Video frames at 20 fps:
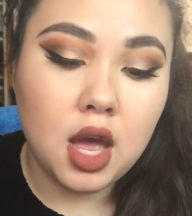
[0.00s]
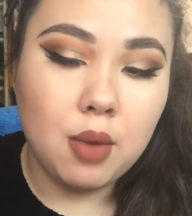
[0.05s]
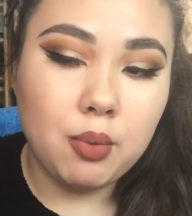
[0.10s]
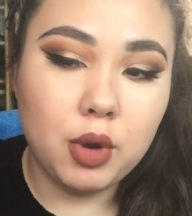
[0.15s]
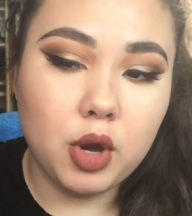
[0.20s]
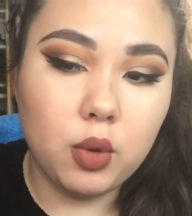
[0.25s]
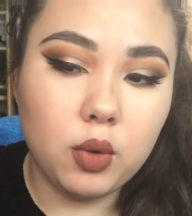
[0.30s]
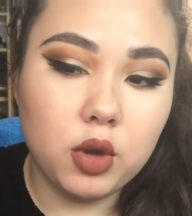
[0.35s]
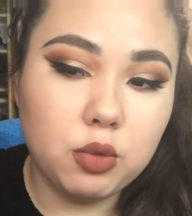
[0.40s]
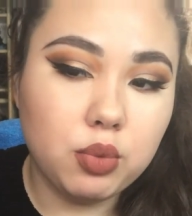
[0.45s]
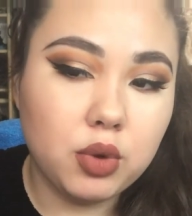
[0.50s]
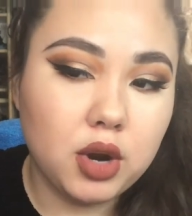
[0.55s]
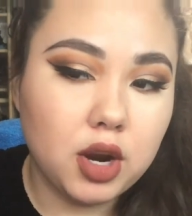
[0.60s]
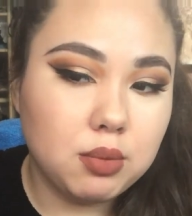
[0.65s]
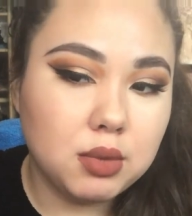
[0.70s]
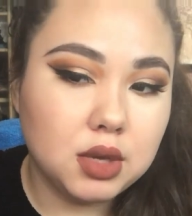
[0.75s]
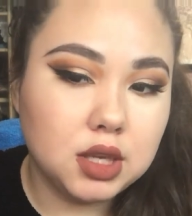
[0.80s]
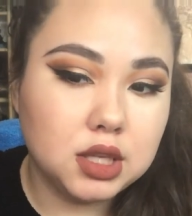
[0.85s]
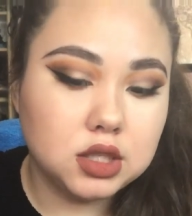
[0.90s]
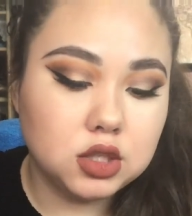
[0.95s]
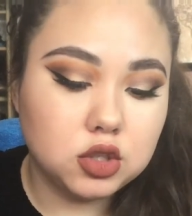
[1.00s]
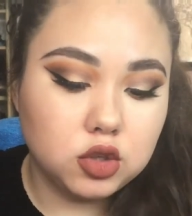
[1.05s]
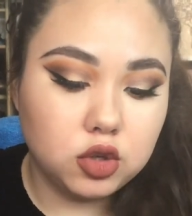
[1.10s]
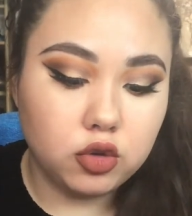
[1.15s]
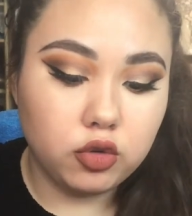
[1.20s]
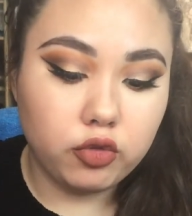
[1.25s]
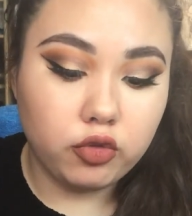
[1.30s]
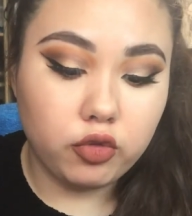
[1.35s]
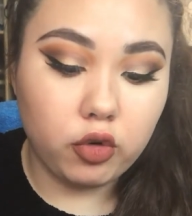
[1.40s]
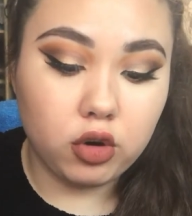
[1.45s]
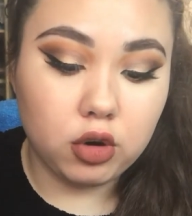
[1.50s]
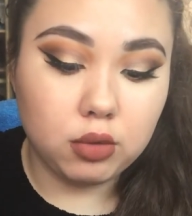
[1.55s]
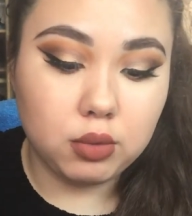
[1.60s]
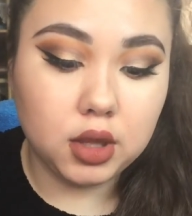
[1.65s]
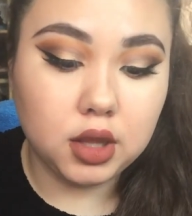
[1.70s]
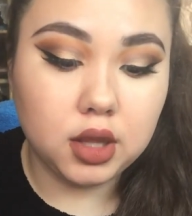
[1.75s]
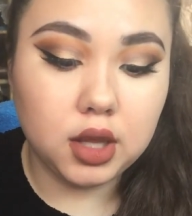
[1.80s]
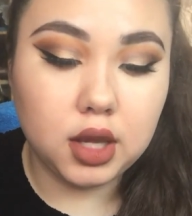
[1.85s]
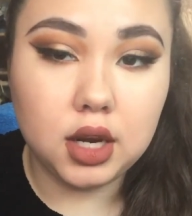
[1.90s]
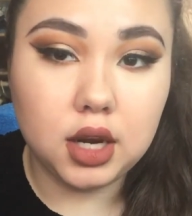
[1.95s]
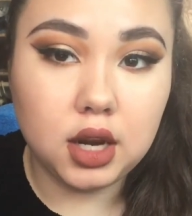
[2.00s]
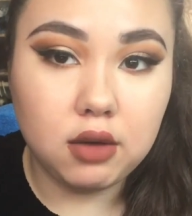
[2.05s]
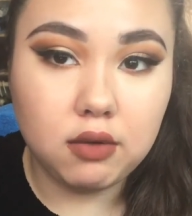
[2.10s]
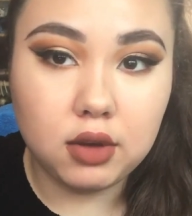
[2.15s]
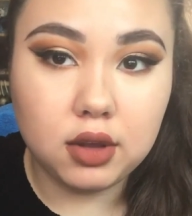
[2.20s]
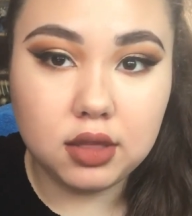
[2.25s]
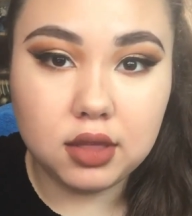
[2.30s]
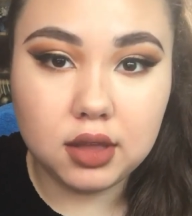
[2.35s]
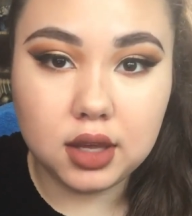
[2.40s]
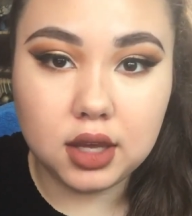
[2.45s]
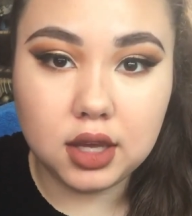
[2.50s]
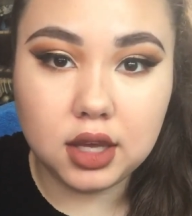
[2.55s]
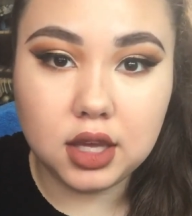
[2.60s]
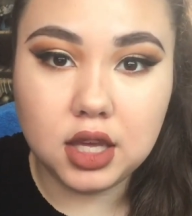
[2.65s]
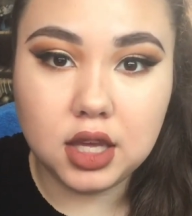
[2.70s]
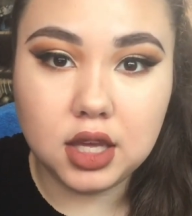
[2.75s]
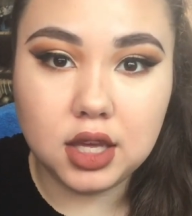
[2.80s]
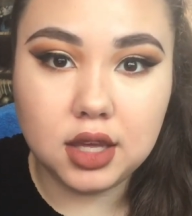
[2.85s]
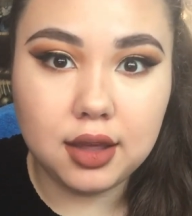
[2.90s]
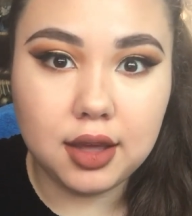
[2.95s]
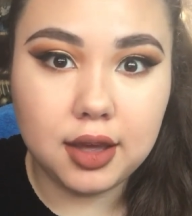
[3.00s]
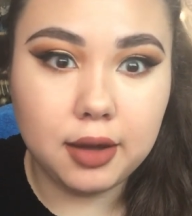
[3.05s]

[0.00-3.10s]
But with Bretman's new formula and everything, he